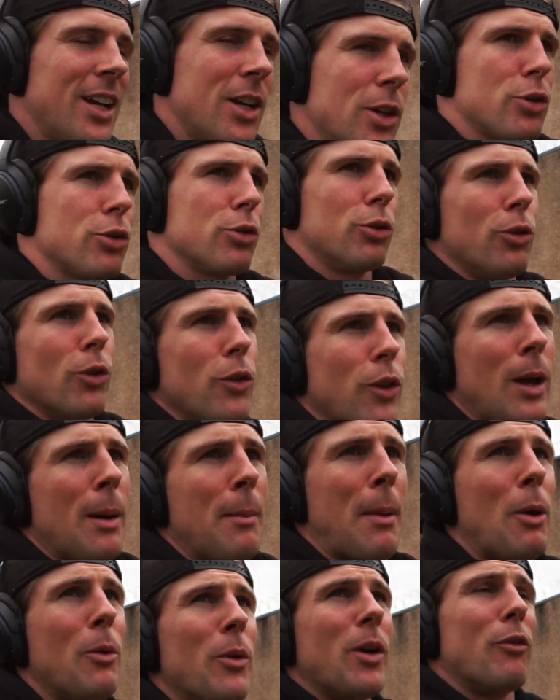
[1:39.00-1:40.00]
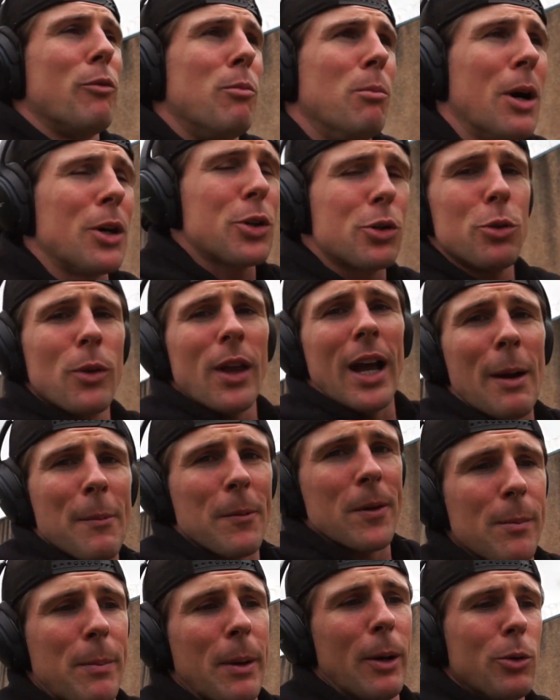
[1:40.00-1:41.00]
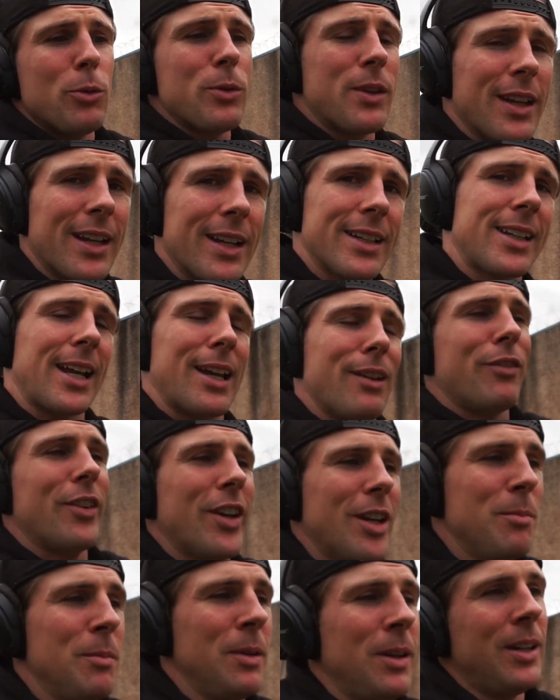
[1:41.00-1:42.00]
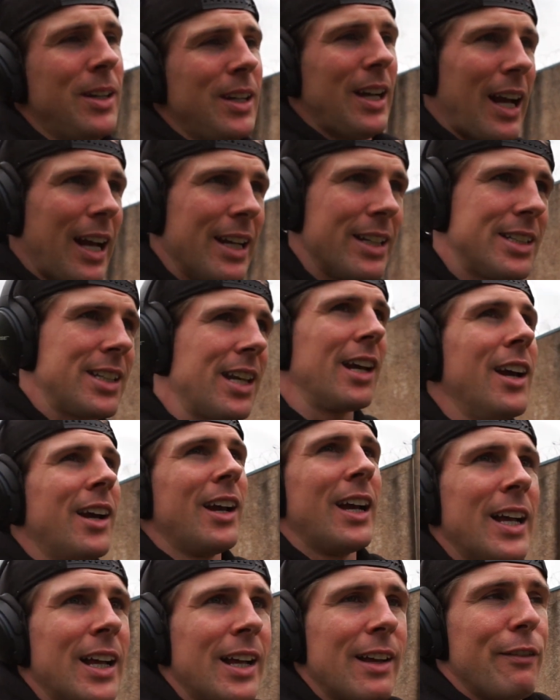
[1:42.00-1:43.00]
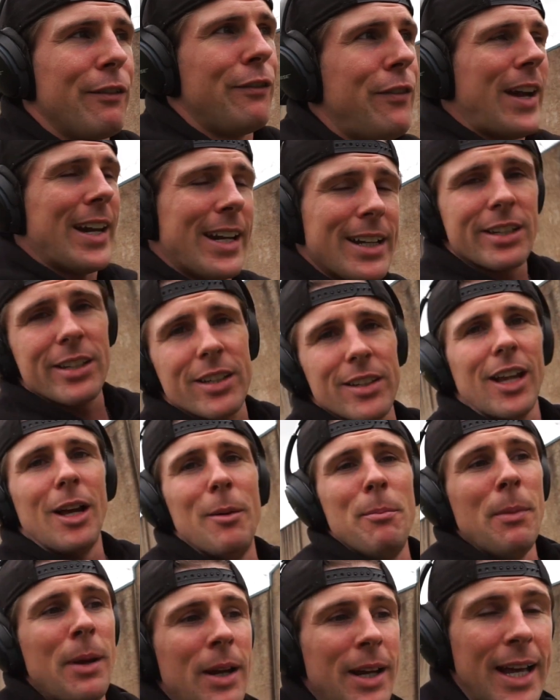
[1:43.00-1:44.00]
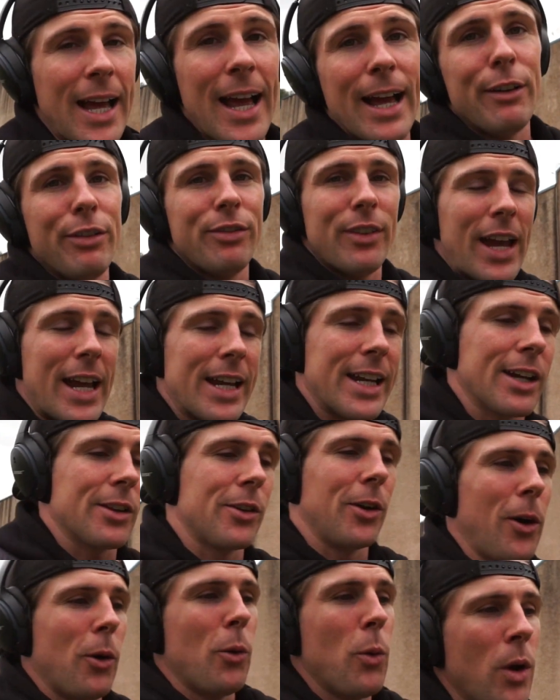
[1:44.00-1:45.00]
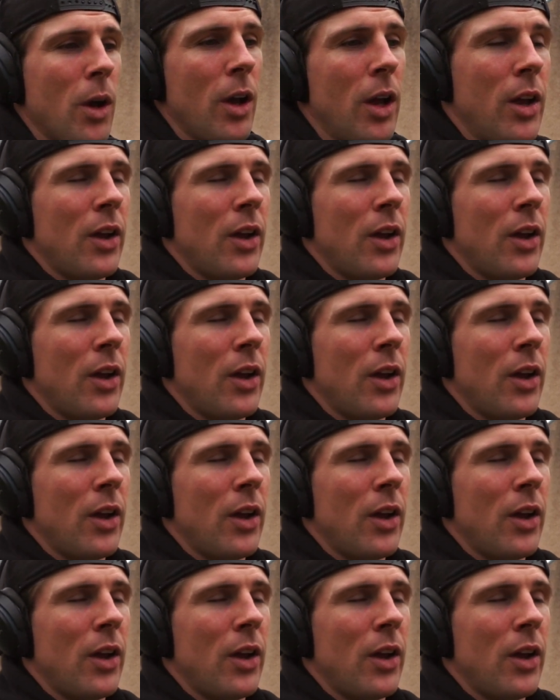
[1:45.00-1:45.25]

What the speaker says: So the amount of muscle that I'm going to build at this time frame is very slim, if any at all.